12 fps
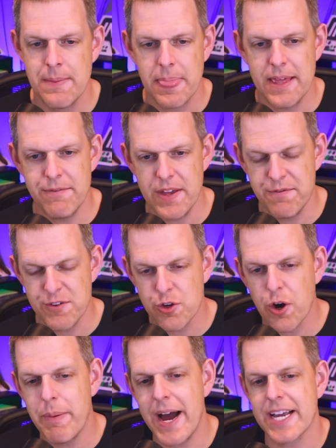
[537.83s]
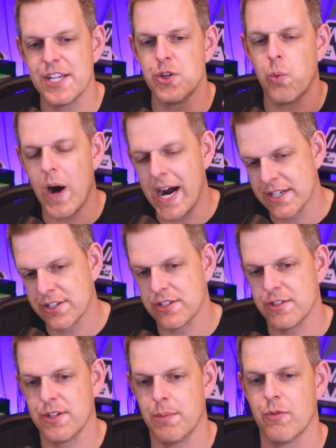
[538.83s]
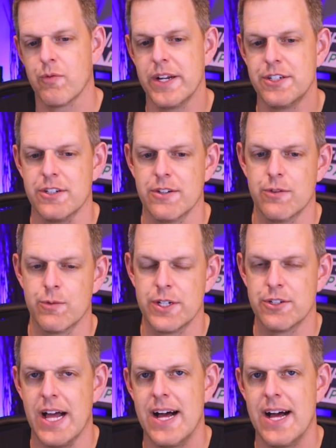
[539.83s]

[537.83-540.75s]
if you go back and you watch some of Rachel